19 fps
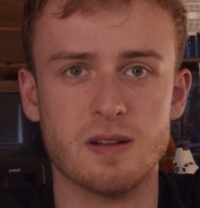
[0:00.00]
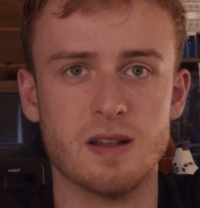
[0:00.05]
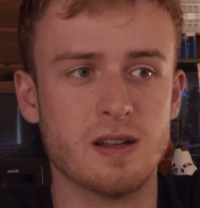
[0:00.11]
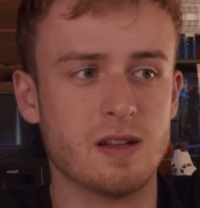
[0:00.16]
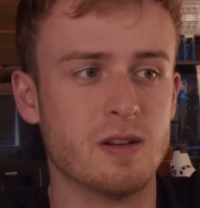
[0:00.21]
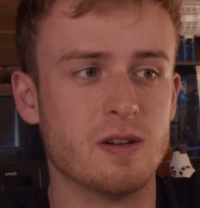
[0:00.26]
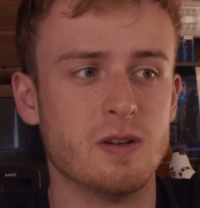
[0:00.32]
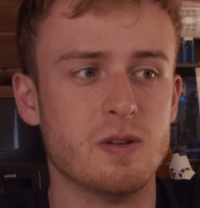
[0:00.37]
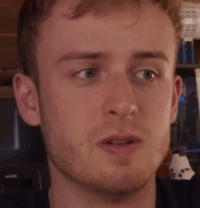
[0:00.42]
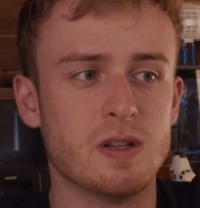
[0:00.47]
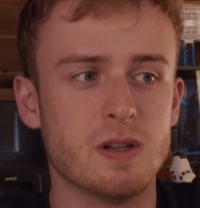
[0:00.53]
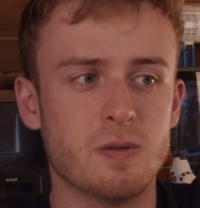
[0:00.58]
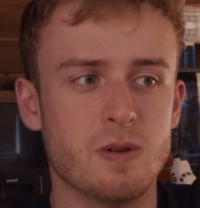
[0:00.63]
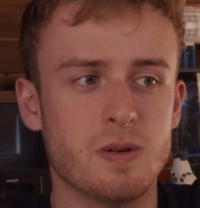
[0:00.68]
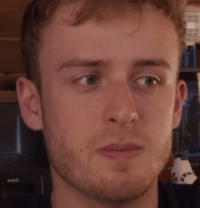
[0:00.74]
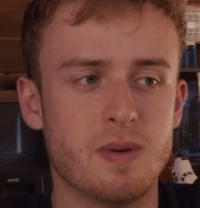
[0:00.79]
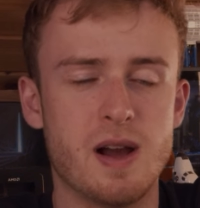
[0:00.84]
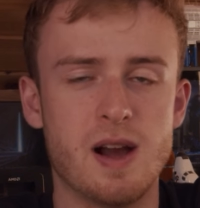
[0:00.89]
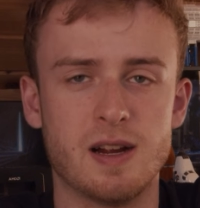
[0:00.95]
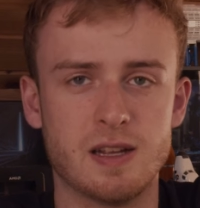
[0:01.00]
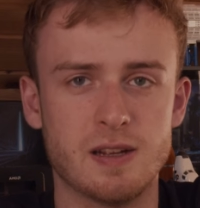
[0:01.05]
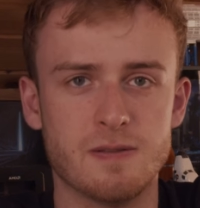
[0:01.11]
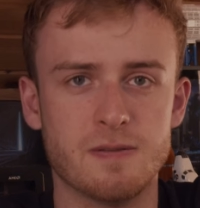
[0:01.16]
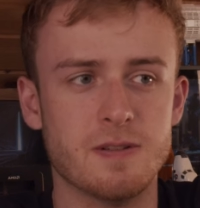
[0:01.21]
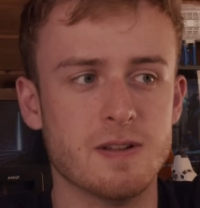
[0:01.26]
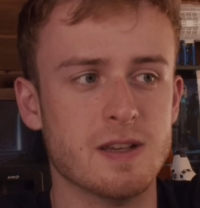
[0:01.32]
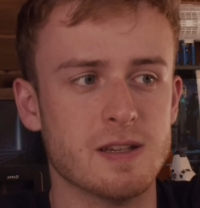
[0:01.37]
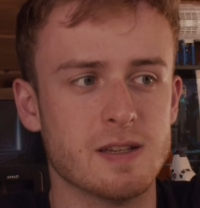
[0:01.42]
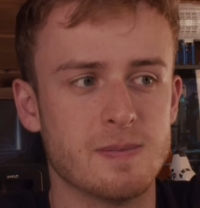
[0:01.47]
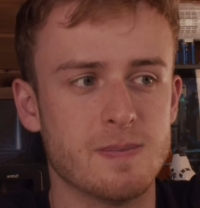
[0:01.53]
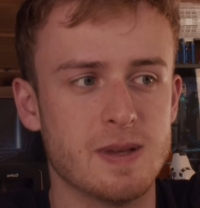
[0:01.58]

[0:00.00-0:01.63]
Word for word: Like you're using one pocket for this